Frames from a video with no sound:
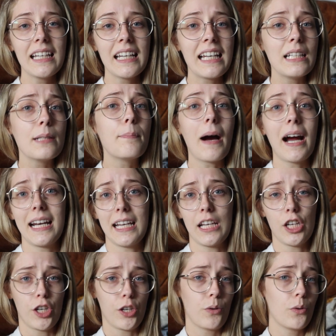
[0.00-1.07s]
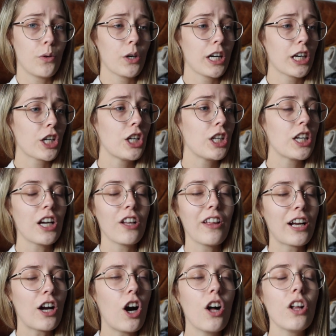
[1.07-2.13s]
he's biting you, or it could,
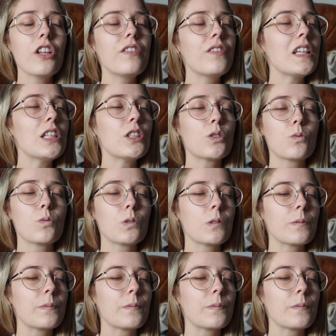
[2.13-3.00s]
like, all of these